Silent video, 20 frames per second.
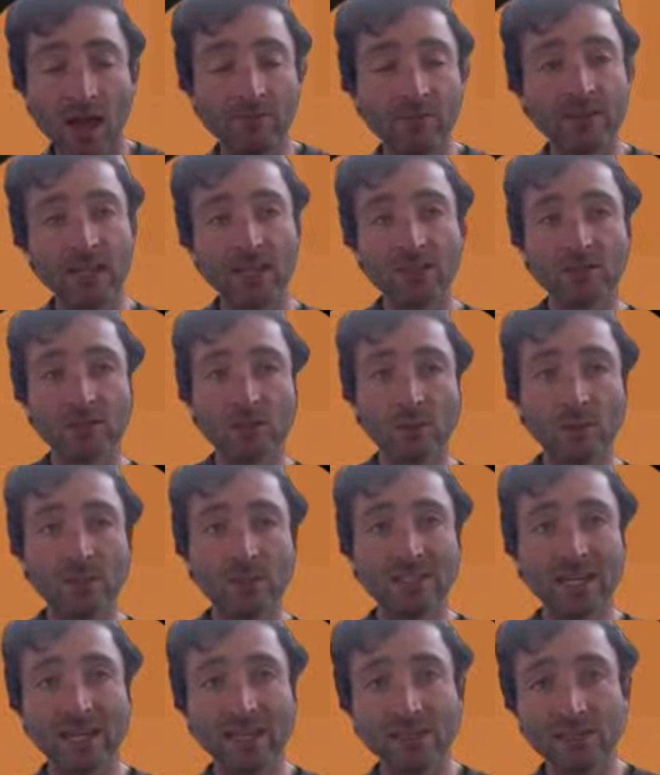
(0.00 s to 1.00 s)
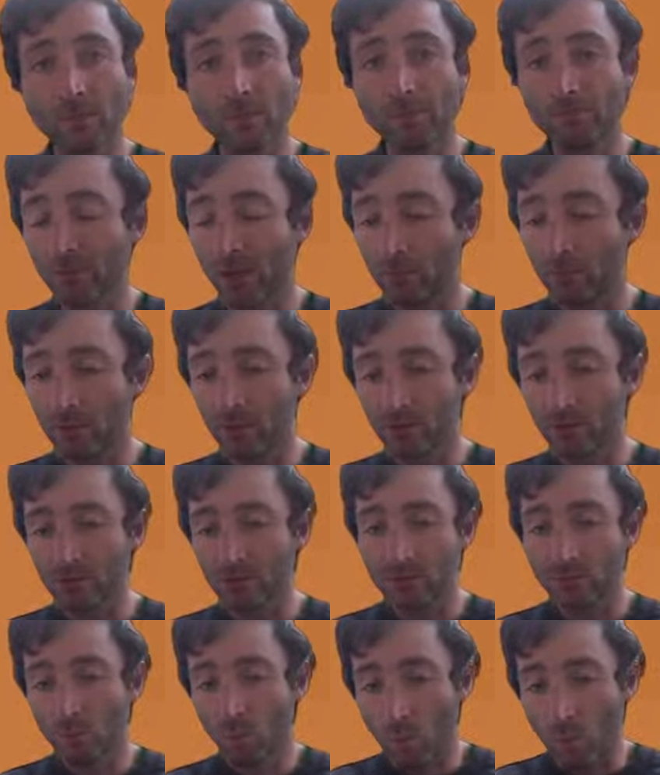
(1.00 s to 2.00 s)
I think that's always nice
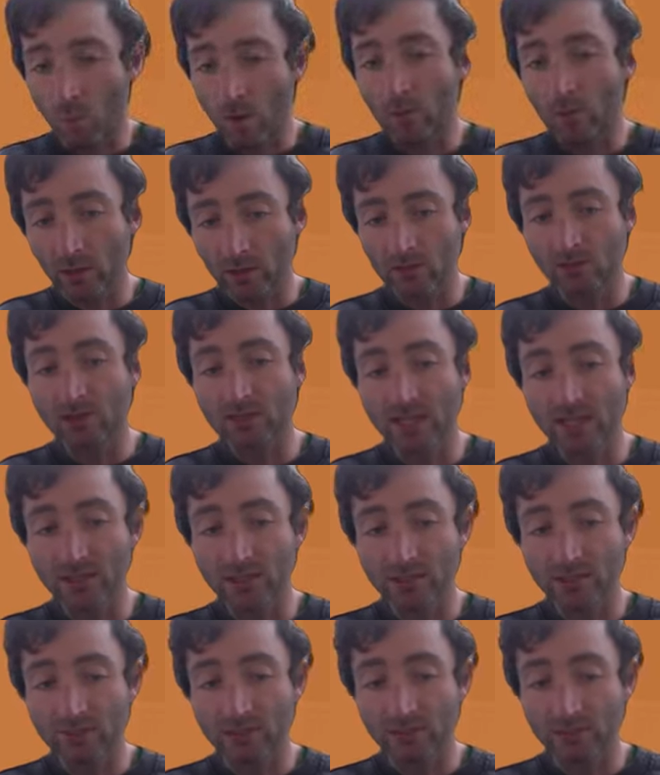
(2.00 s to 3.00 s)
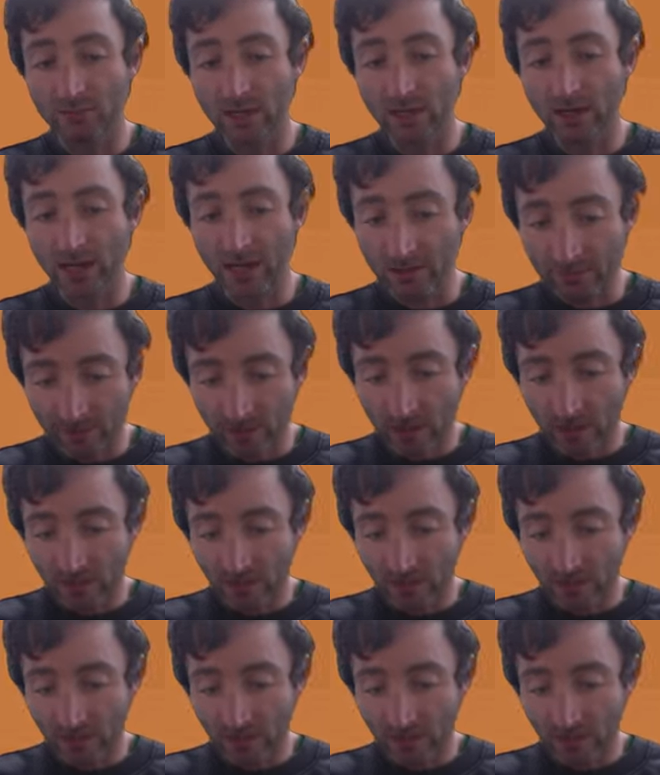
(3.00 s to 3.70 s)
because when you design something in real life,